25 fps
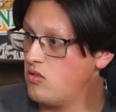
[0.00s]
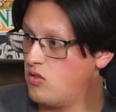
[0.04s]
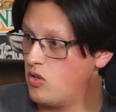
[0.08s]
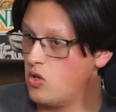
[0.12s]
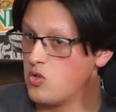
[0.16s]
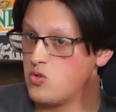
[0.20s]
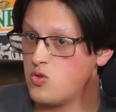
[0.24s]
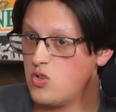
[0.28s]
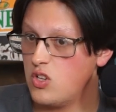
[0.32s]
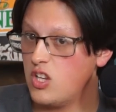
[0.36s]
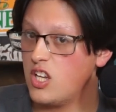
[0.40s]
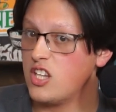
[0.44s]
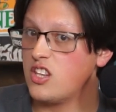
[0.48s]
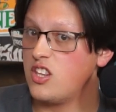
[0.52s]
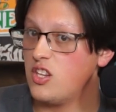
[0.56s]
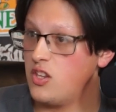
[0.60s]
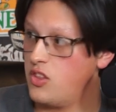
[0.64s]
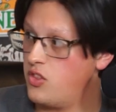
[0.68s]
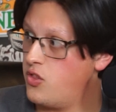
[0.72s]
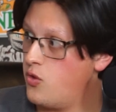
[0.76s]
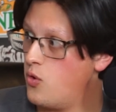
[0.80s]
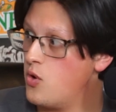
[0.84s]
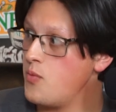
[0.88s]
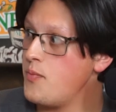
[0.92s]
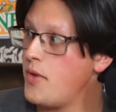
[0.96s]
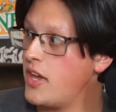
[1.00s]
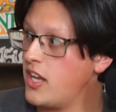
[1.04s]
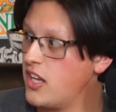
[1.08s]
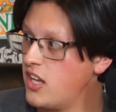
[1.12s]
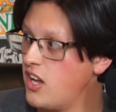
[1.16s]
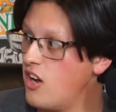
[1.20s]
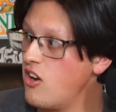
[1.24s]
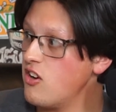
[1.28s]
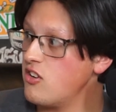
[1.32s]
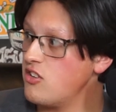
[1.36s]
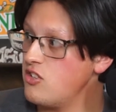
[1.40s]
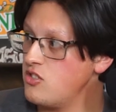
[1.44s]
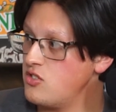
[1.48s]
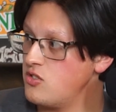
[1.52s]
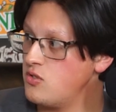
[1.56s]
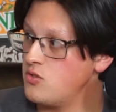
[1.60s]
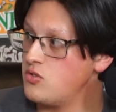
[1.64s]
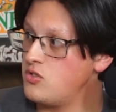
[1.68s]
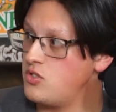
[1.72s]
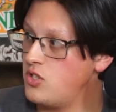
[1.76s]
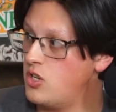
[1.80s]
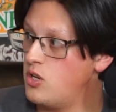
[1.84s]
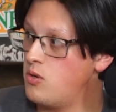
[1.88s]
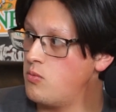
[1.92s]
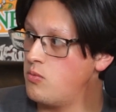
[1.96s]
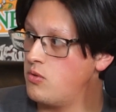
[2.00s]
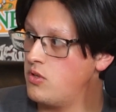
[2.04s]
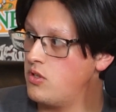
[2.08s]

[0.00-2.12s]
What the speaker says: Those were like the three main characters. It was dope.